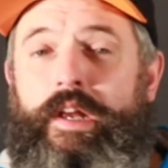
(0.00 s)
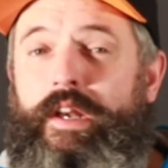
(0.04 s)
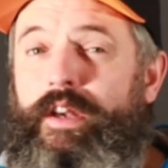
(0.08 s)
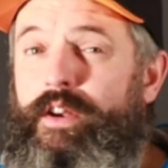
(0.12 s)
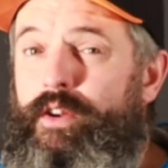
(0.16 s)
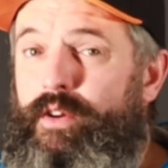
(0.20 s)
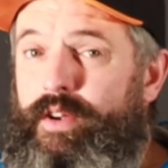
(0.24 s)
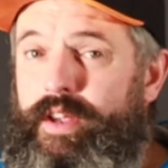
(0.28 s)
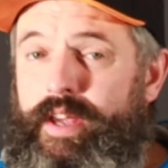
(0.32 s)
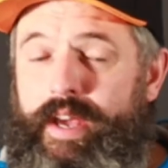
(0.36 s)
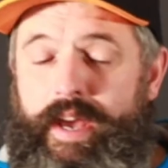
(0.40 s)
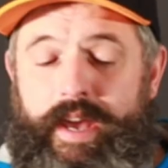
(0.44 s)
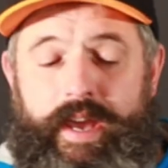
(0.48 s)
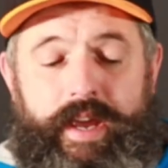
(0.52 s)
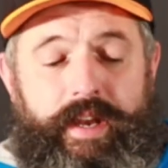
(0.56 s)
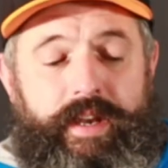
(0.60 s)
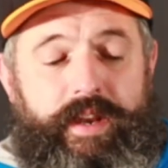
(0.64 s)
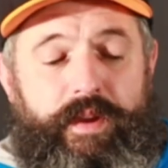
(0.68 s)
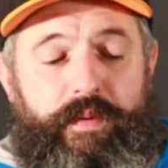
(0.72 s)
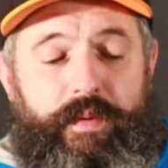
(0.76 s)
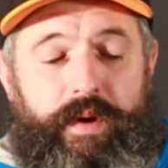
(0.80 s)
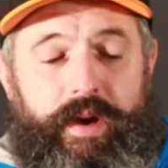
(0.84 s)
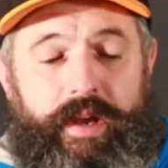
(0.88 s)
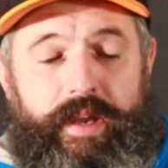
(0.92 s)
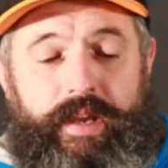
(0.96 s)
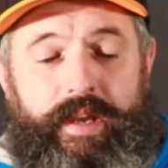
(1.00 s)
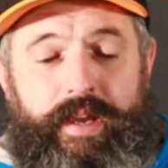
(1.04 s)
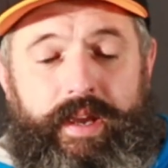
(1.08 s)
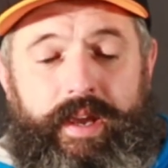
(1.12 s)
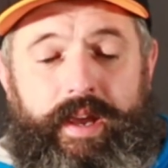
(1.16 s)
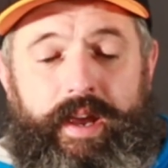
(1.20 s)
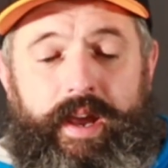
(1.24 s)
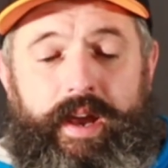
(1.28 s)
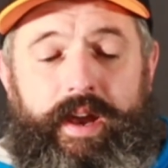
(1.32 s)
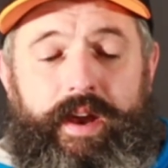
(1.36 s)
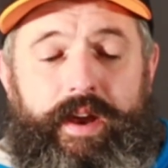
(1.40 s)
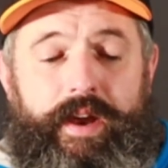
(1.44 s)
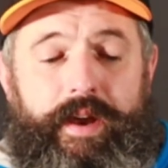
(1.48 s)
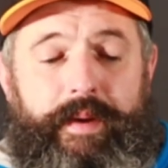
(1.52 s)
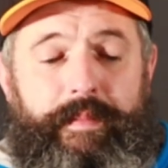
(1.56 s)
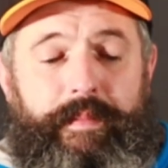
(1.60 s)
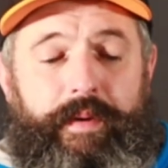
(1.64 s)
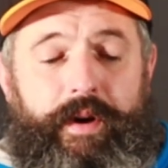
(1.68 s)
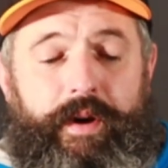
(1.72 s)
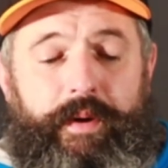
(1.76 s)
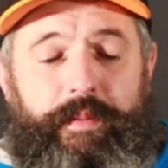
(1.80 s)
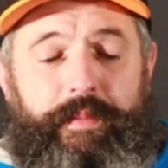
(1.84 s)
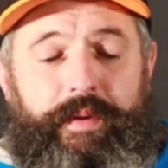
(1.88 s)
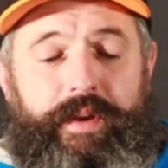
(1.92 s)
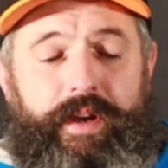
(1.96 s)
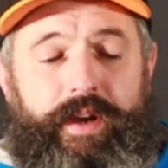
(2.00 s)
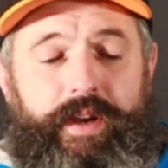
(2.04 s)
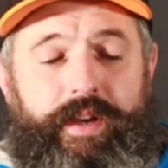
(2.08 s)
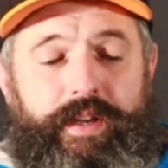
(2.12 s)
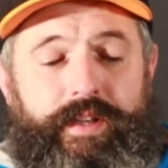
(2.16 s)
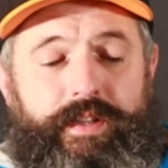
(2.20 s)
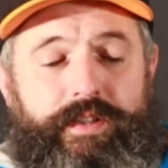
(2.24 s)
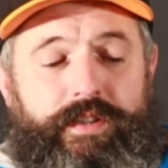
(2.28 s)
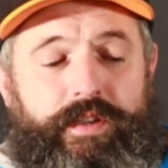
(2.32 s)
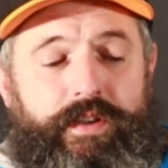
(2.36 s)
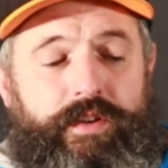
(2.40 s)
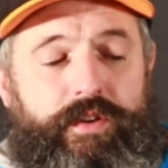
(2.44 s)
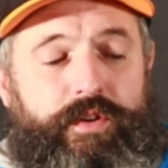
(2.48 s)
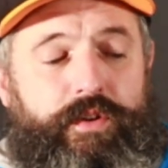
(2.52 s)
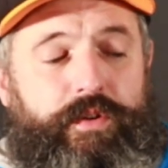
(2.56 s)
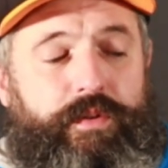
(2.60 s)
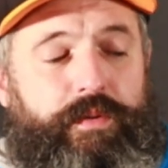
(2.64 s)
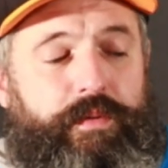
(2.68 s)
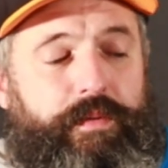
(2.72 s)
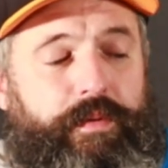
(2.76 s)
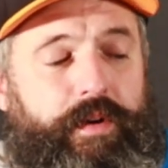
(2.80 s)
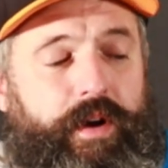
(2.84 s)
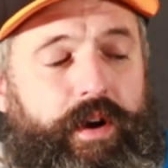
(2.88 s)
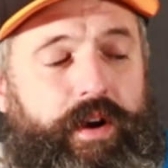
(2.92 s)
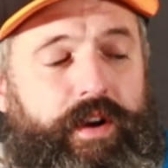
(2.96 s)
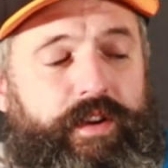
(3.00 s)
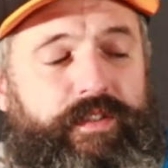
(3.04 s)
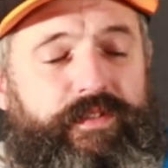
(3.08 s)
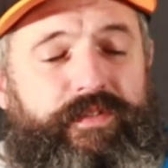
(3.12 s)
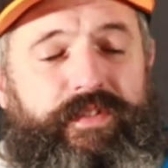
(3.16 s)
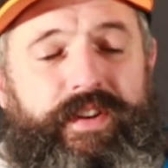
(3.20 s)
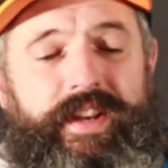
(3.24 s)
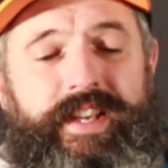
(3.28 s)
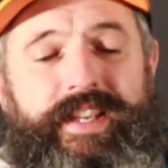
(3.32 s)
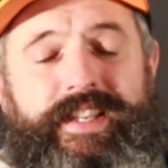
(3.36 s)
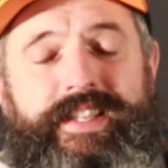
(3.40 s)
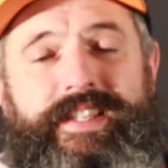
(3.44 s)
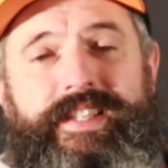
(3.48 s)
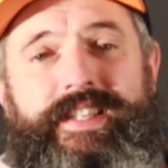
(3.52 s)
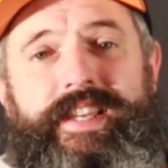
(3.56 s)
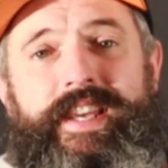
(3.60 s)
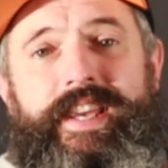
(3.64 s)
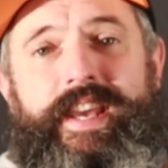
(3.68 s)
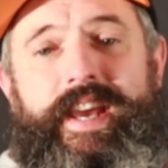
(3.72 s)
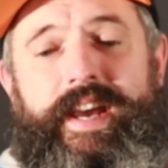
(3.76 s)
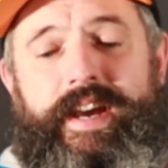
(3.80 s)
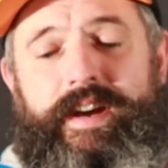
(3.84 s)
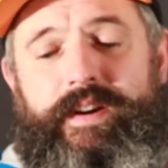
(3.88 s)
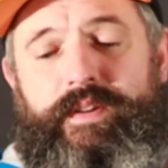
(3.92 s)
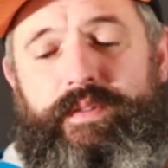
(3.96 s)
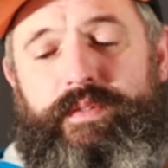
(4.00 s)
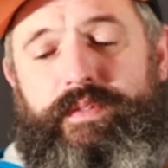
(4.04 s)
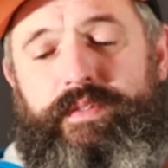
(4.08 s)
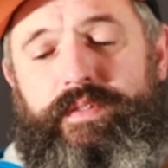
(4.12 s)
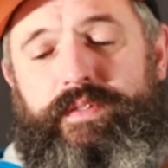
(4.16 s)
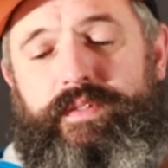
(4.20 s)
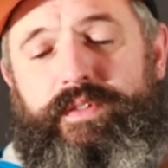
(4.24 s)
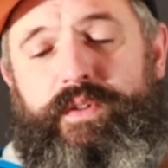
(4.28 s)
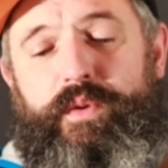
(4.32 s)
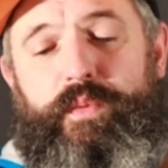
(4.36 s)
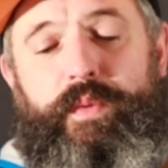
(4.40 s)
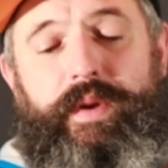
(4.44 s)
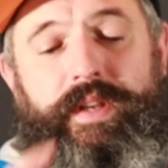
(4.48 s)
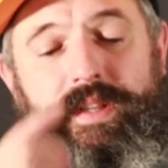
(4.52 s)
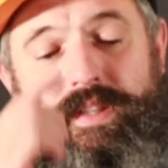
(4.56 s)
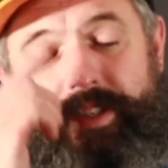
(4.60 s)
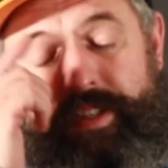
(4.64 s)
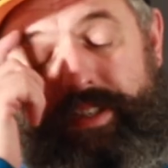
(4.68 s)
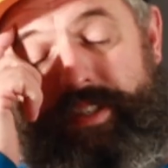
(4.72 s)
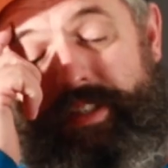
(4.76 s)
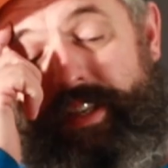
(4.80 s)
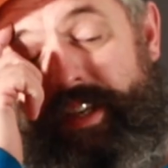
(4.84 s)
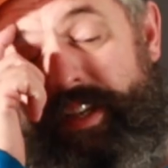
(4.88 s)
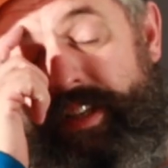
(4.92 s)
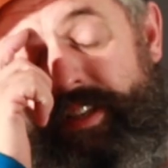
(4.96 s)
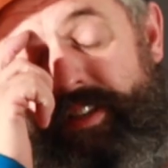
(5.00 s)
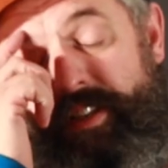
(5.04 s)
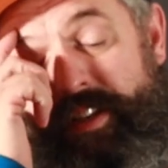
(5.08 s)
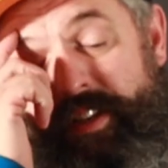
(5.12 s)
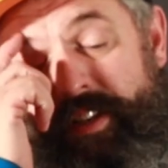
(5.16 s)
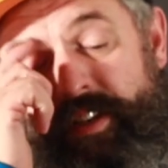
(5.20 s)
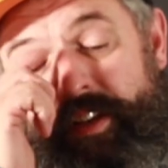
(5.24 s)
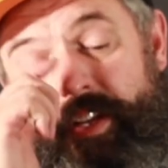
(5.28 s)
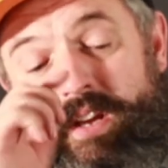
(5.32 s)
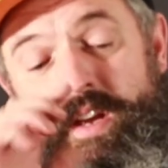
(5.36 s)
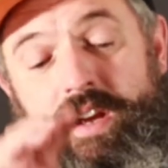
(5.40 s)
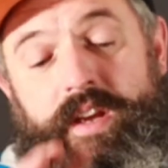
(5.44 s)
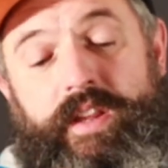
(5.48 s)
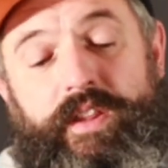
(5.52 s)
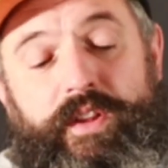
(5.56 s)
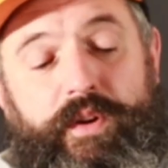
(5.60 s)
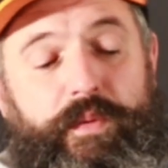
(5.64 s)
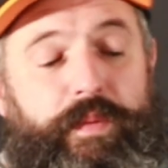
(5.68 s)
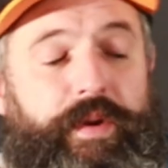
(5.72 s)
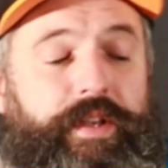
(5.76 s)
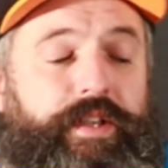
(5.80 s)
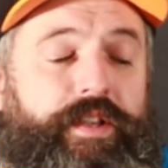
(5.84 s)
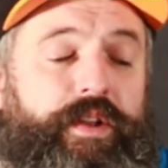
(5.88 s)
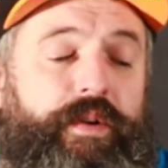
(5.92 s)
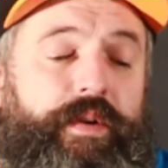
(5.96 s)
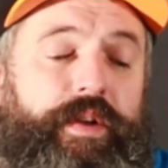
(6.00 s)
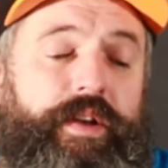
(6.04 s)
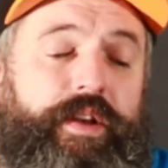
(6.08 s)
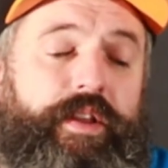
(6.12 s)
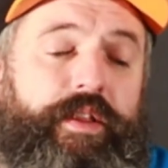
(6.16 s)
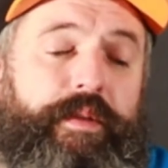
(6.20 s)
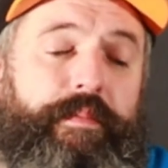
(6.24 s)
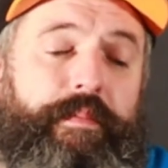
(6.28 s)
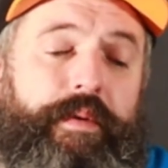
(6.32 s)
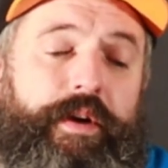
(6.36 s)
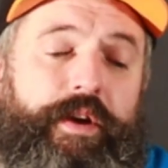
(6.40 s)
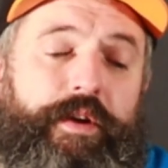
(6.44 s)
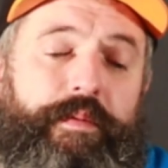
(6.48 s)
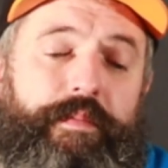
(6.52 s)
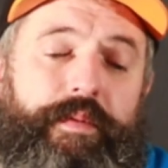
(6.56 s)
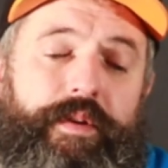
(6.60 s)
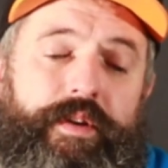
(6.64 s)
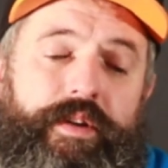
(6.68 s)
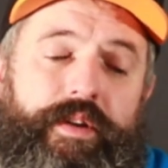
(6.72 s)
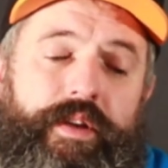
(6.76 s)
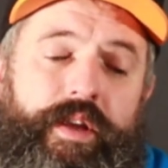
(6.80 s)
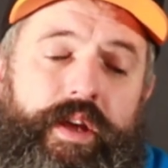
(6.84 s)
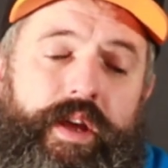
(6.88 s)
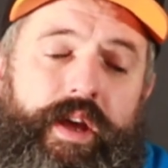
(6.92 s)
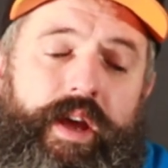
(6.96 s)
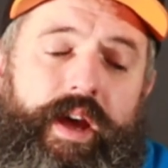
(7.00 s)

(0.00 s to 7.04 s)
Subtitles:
Not yet, anyway. I'm going to hopefully see out the winter season that we're doing at the moment.